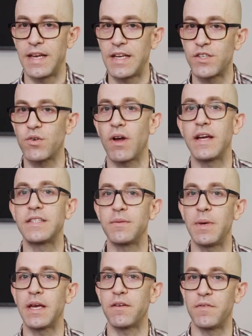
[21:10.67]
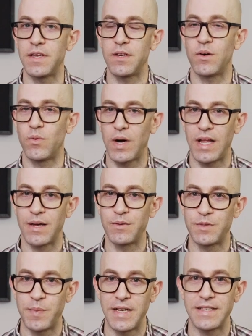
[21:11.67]
I tried to make a video while I
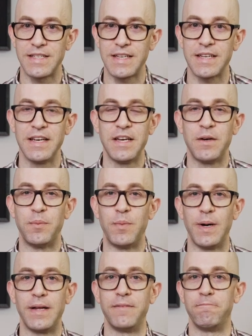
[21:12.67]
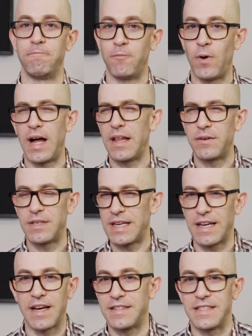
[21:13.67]
was painting, but while I
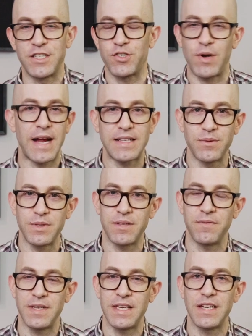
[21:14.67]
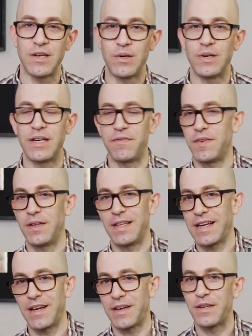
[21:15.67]
got distracted with the video and I felt
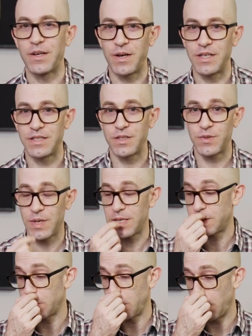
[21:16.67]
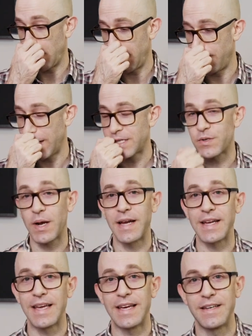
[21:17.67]
like I couldn't concentrate. So I may try
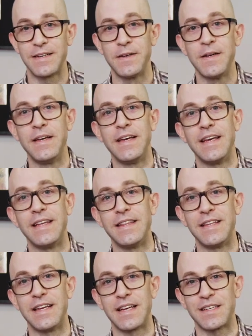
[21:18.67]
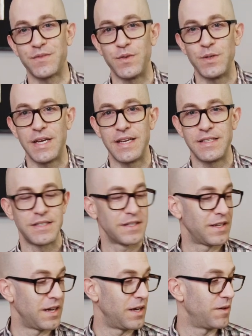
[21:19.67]
again in the next few days
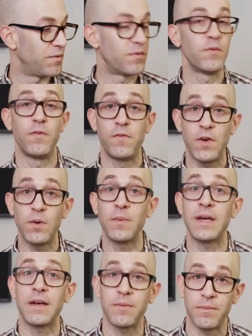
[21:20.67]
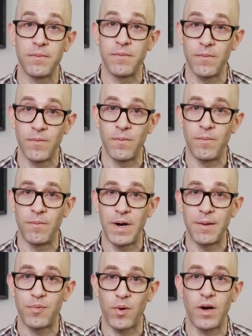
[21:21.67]
of filming my
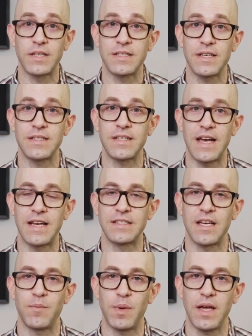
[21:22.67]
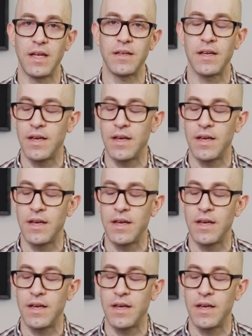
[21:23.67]
process as I paint.